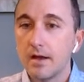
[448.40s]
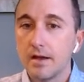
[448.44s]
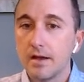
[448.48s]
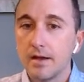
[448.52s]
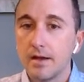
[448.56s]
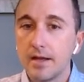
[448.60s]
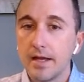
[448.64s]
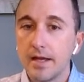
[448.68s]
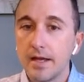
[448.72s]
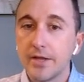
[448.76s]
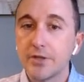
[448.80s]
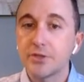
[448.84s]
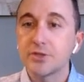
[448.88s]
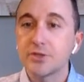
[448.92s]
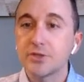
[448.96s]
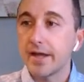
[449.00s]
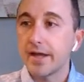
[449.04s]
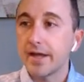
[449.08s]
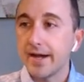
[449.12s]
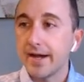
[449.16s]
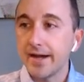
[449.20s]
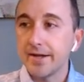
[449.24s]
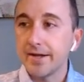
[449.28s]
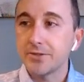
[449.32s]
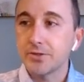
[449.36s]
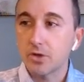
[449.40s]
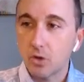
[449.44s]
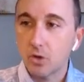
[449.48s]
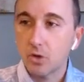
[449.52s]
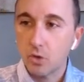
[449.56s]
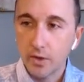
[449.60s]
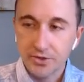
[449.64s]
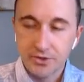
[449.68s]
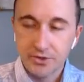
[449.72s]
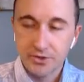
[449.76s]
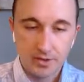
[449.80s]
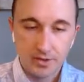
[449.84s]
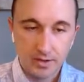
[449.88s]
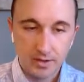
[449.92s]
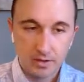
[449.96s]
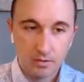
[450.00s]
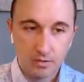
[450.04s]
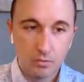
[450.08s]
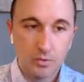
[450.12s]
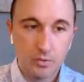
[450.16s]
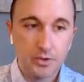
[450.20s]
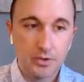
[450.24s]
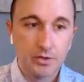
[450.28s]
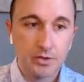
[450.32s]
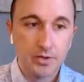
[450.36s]
it should guide your questioning
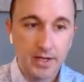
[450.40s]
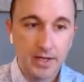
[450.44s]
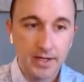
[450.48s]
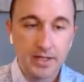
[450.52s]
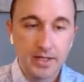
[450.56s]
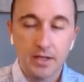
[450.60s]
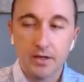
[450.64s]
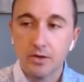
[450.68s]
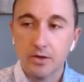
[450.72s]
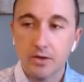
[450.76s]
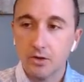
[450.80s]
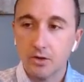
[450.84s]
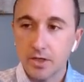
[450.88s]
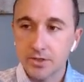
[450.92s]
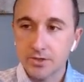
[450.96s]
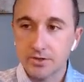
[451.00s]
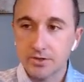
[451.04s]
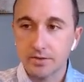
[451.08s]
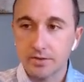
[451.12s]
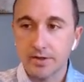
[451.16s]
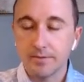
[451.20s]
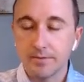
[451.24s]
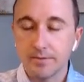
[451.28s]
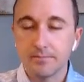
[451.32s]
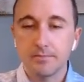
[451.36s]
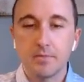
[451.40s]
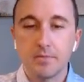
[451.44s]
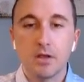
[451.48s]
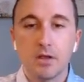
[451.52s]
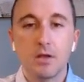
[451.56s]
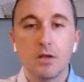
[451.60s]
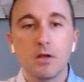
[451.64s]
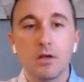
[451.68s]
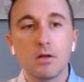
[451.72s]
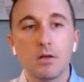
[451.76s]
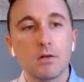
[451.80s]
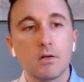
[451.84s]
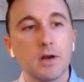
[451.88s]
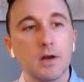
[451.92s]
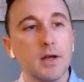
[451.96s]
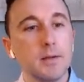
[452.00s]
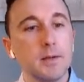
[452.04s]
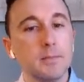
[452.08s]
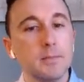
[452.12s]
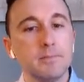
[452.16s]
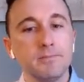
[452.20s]
when you're taking your history, right?